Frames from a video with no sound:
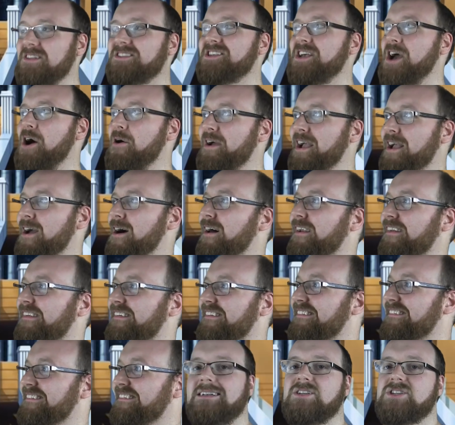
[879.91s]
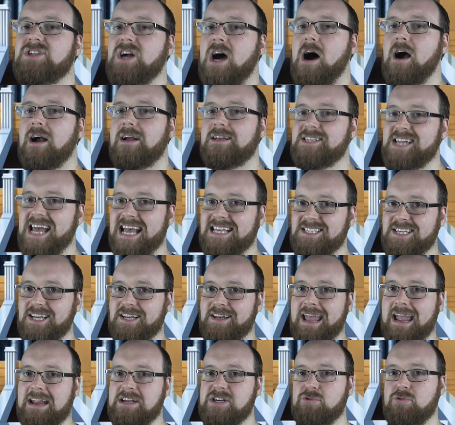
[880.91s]
What's going on? And Dark
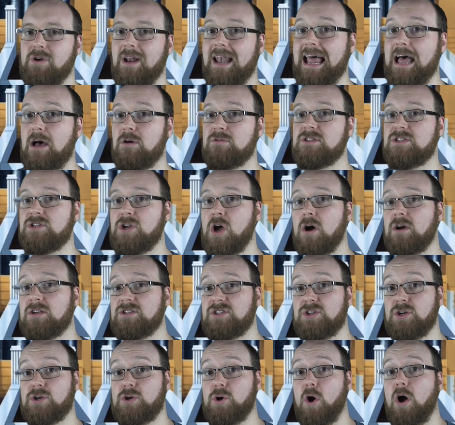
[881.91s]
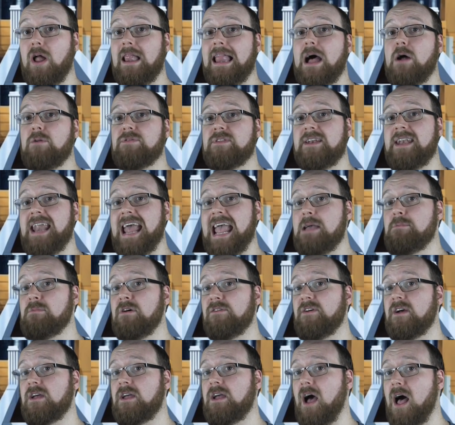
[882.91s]
Designator allows Dox to call out the
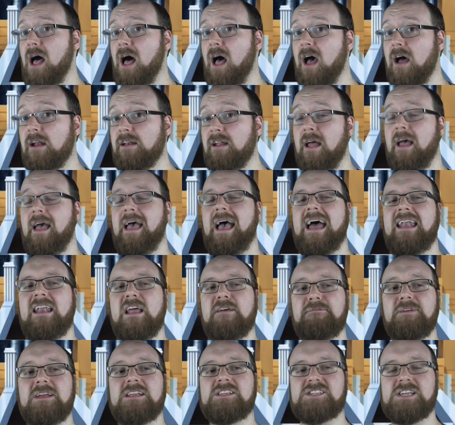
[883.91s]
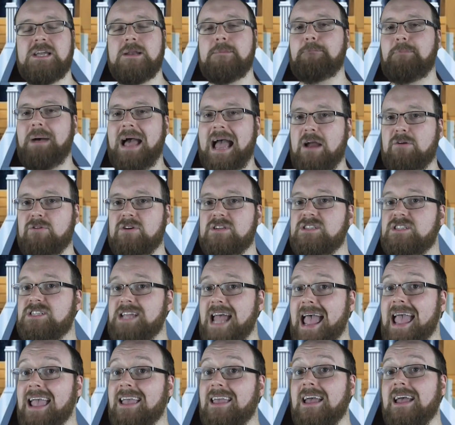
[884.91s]
name of a card, and if it's in
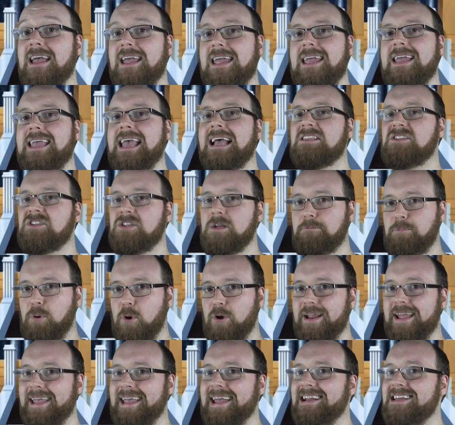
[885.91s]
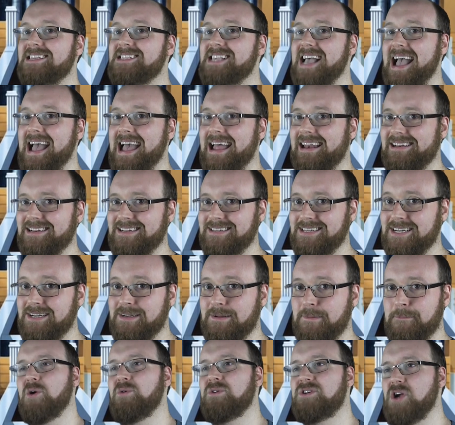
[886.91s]
Para's deck, he gets to put it in his
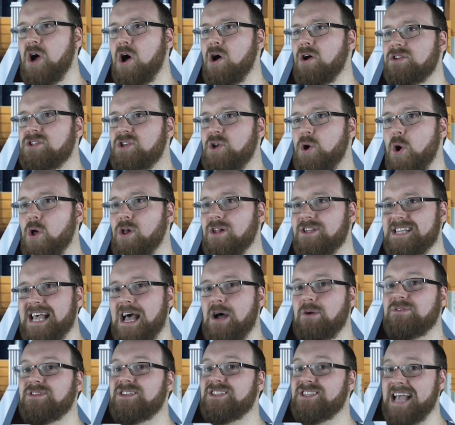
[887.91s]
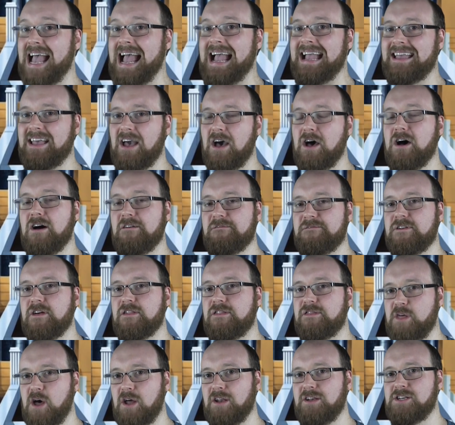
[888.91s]
hand. So Dox calls out Sanger
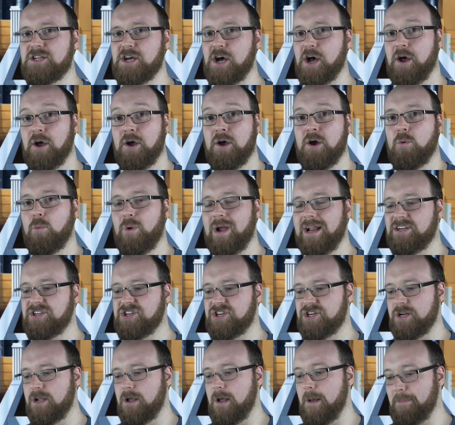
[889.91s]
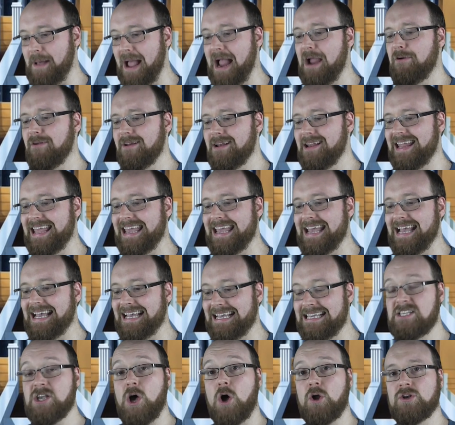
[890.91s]
of the Thunder, which
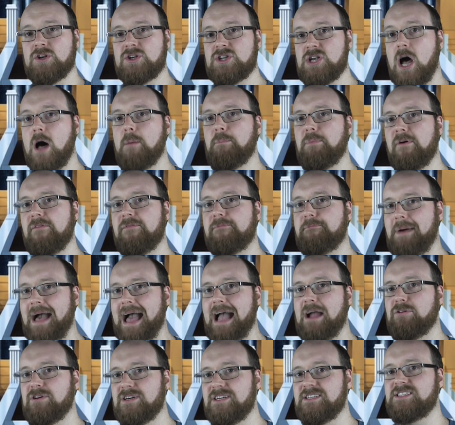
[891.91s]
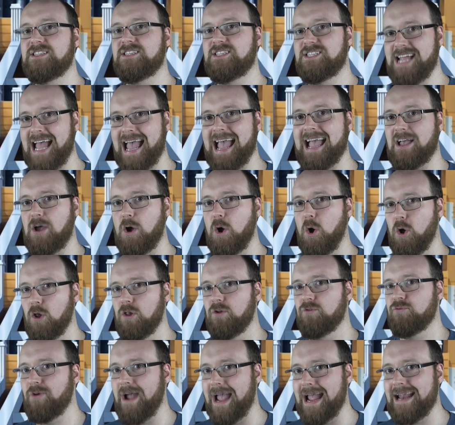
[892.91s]
apparently is on top of Para's deck
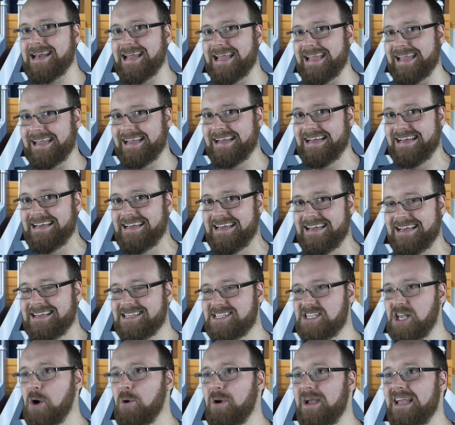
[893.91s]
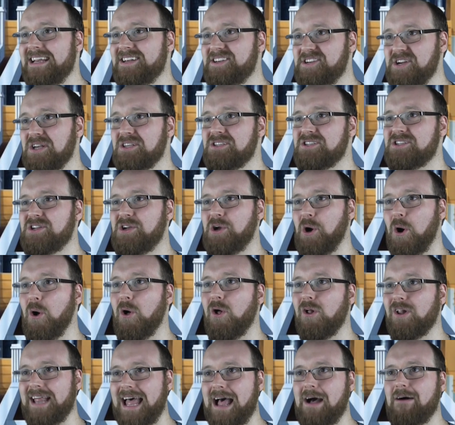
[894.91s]
already. So he just
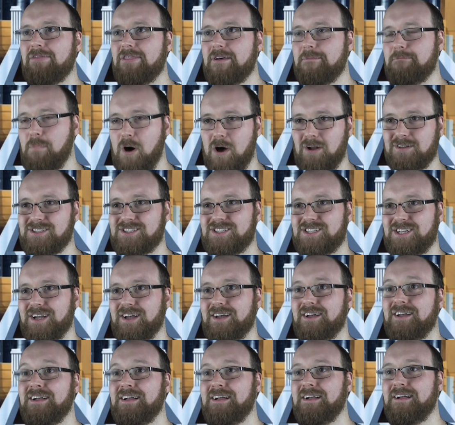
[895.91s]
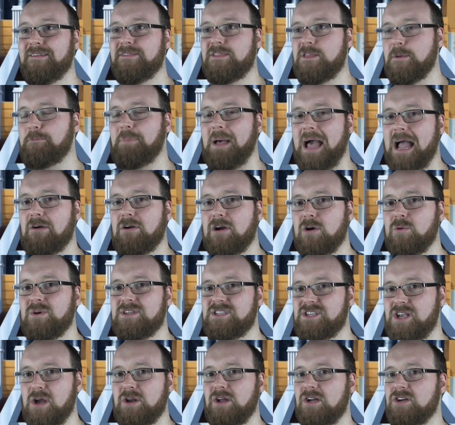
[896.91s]
called out the monster that
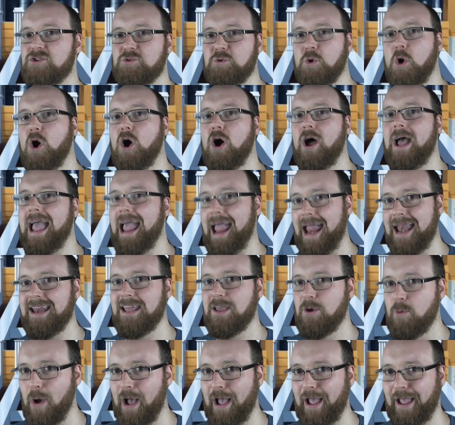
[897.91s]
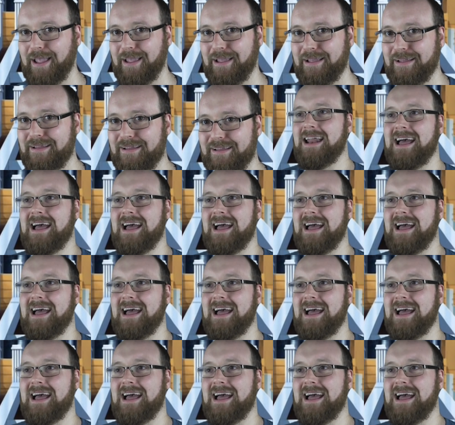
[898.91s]
Para was gonna draw anyway.